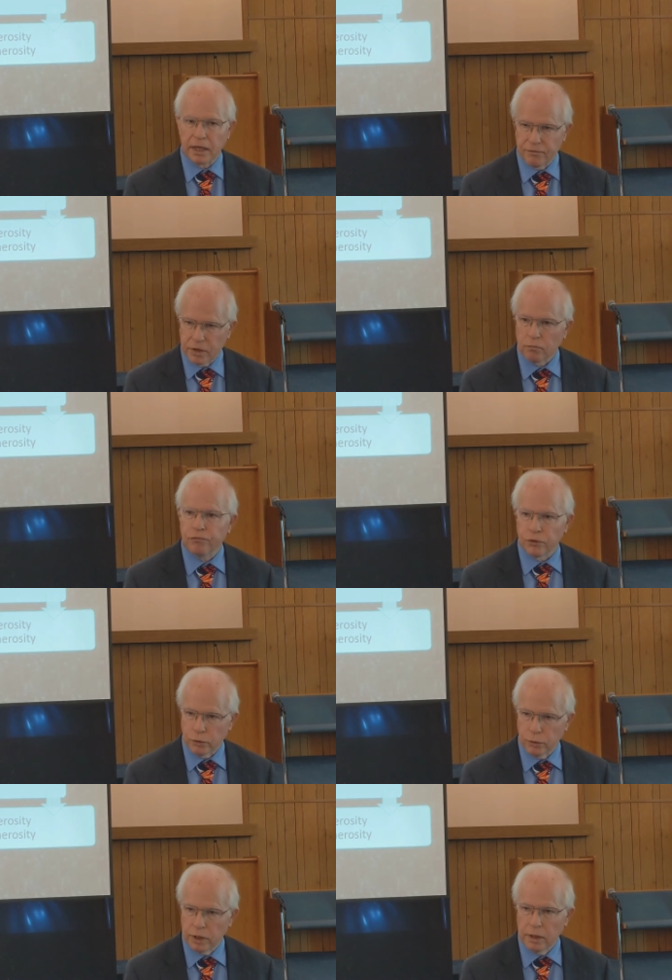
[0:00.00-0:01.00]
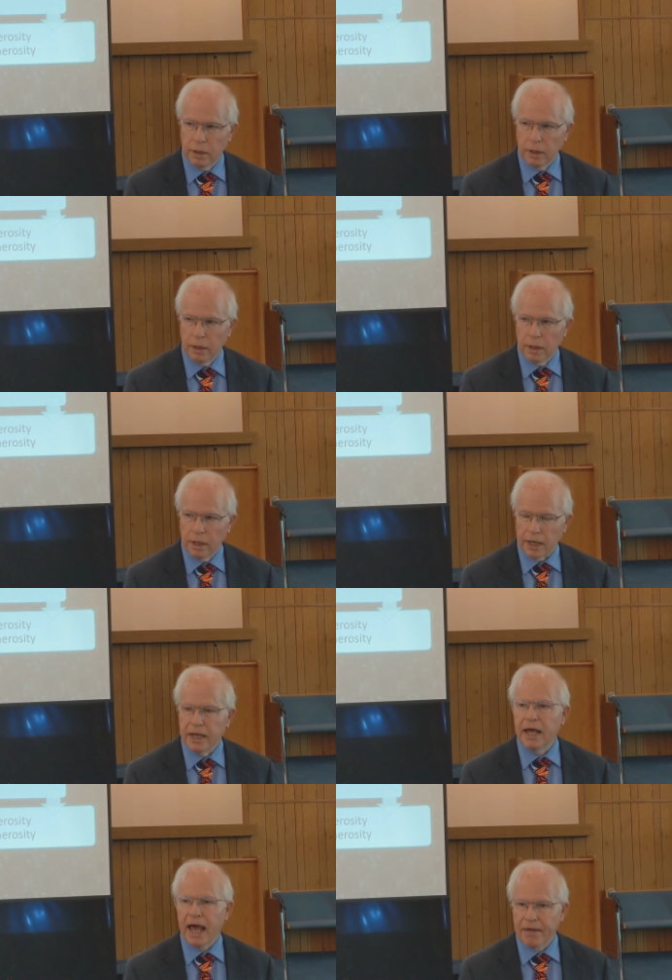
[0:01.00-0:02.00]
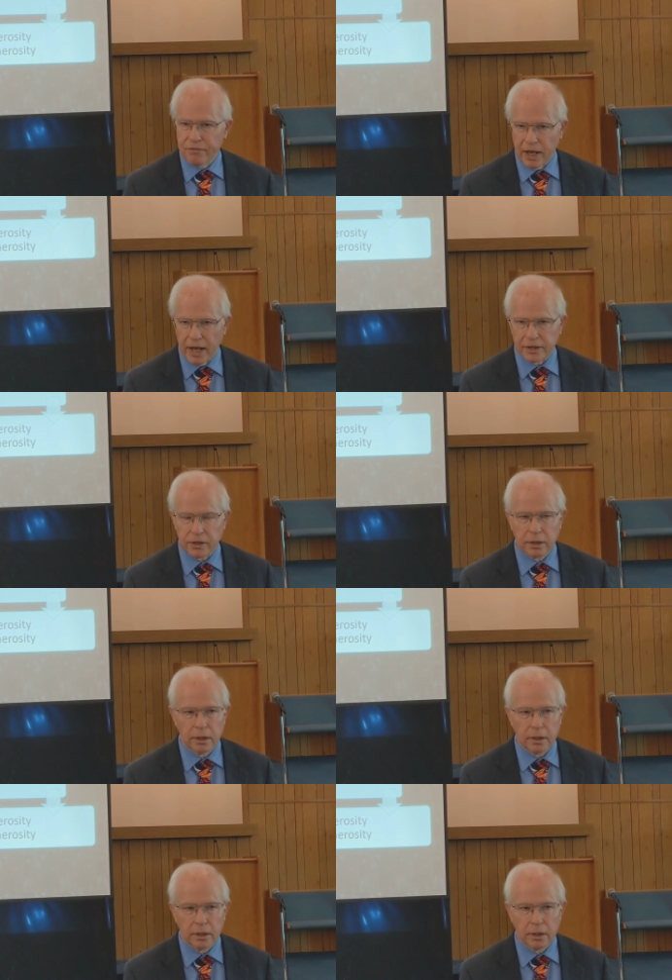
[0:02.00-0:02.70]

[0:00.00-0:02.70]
giving food. And he had that.